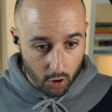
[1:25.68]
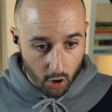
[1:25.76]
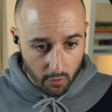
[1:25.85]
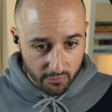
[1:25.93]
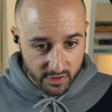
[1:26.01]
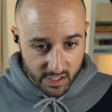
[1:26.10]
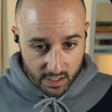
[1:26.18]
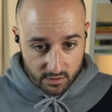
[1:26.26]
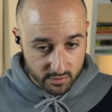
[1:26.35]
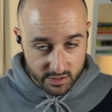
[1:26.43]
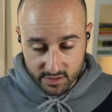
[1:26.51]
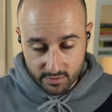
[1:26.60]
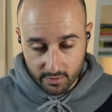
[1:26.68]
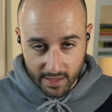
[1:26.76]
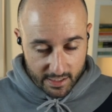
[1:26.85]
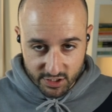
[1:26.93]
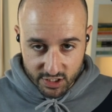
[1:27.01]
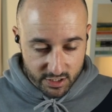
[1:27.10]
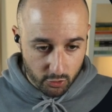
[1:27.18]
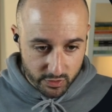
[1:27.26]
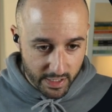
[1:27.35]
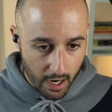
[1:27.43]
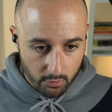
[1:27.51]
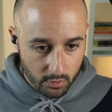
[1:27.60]
off, then just go
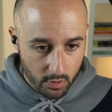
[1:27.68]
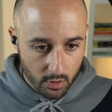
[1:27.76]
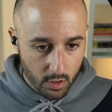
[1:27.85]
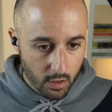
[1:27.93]
down,